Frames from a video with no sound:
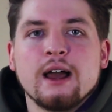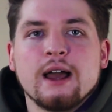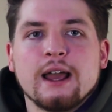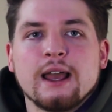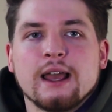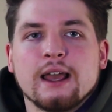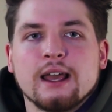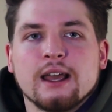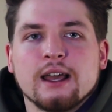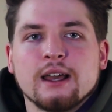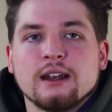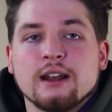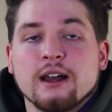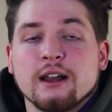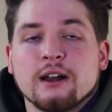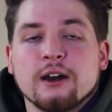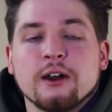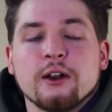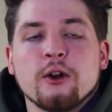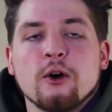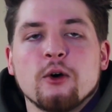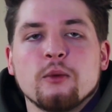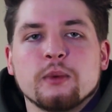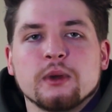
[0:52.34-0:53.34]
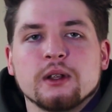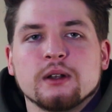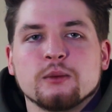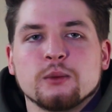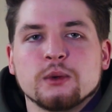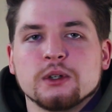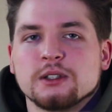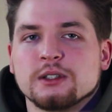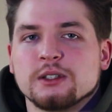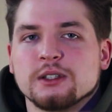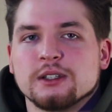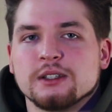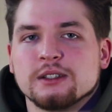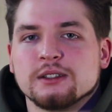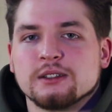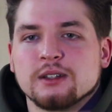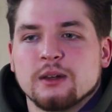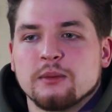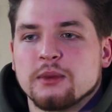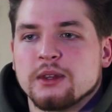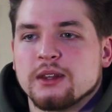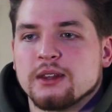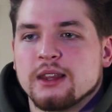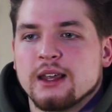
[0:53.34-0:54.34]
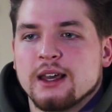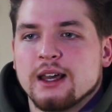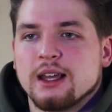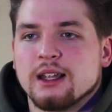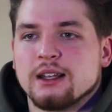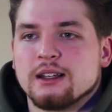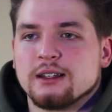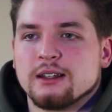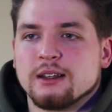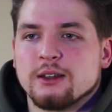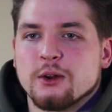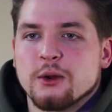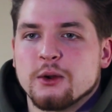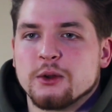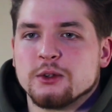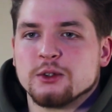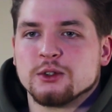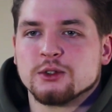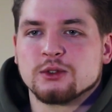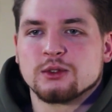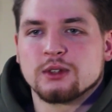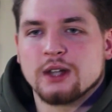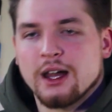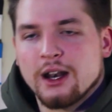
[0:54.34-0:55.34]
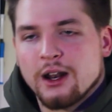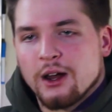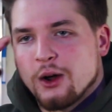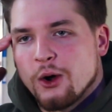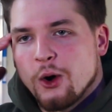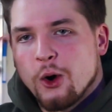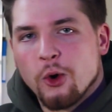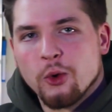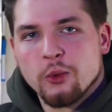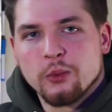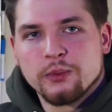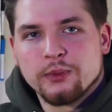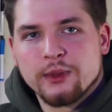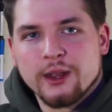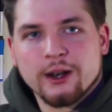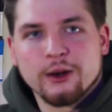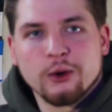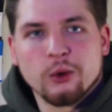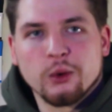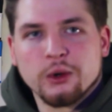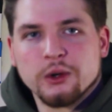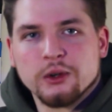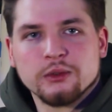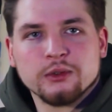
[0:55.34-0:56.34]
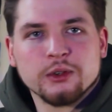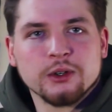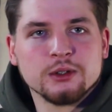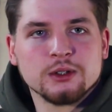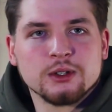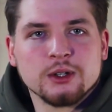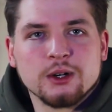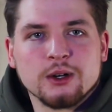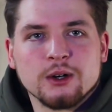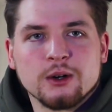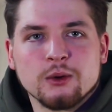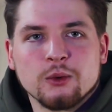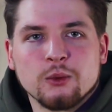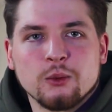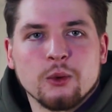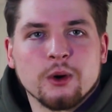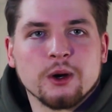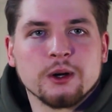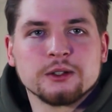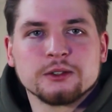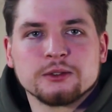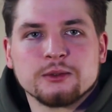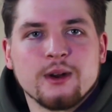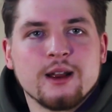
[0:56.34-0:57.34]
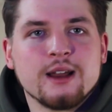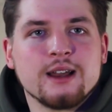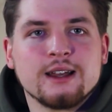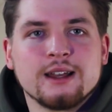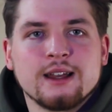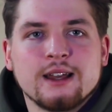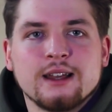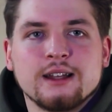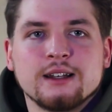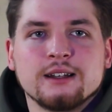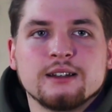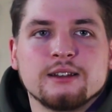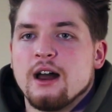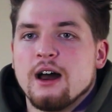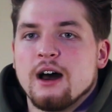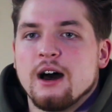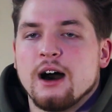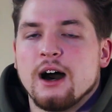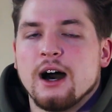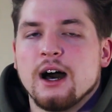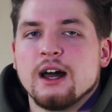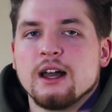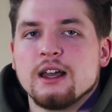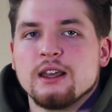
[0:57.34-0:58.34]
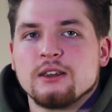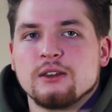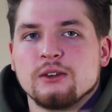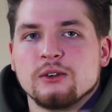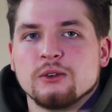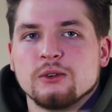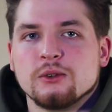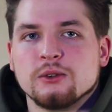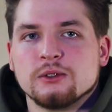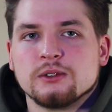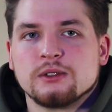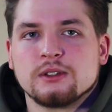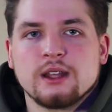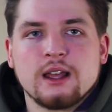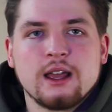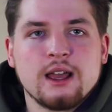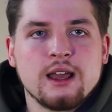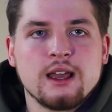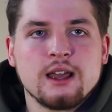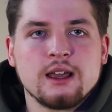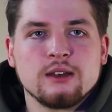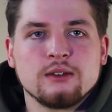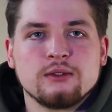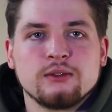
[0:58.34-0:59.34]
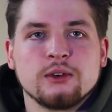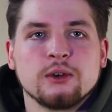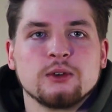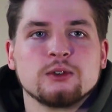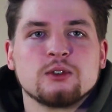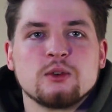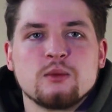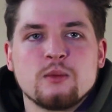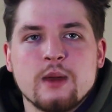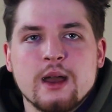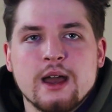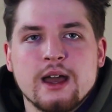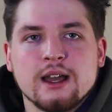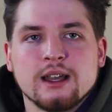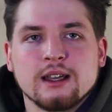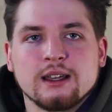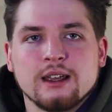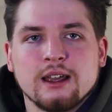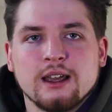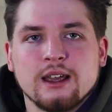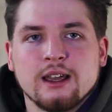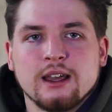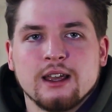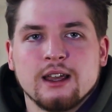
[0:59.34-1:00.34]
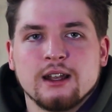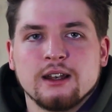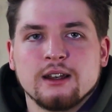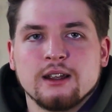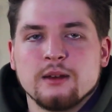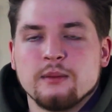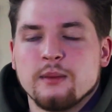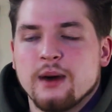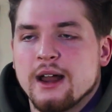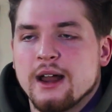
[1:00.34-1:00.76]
and I cut it open, which is something that, you know, you just kind of hope that an oil filter works, right? And I used a Filtermag, and in